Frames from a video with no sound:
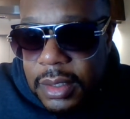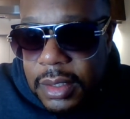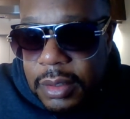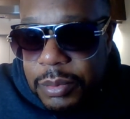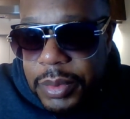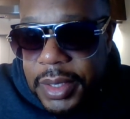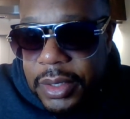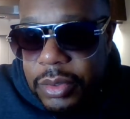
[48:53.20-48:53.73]

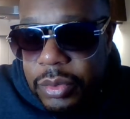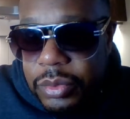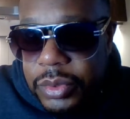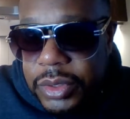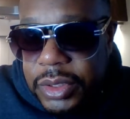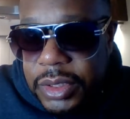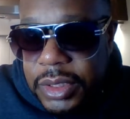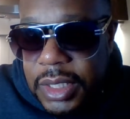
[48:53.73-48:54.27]
Big
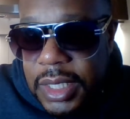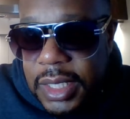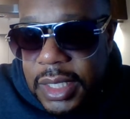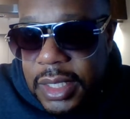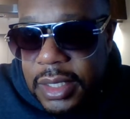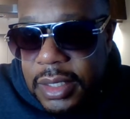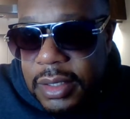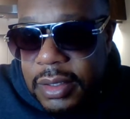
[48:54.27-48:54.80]
Gooch
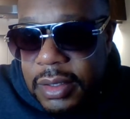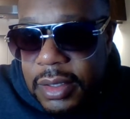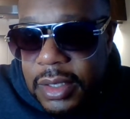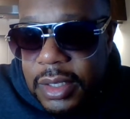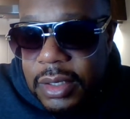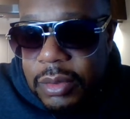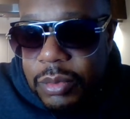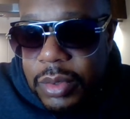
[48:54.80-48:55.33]
said,
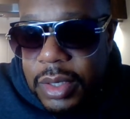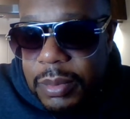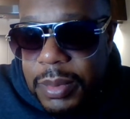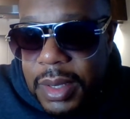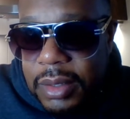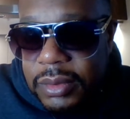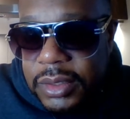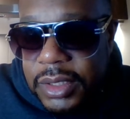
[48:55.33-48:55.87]
what
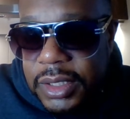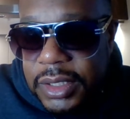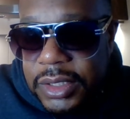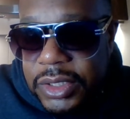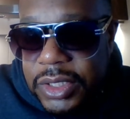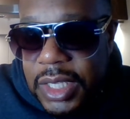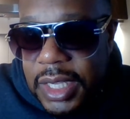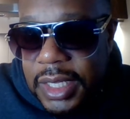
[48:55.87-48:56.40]
about these
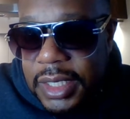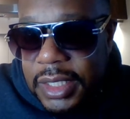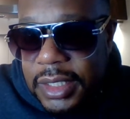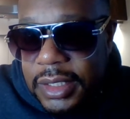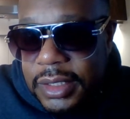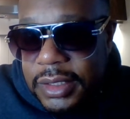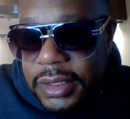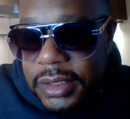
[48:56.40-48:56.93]

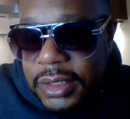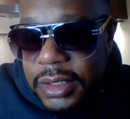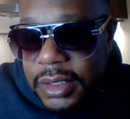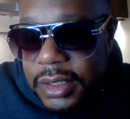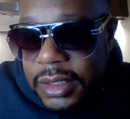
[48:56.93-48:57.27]
Chinese?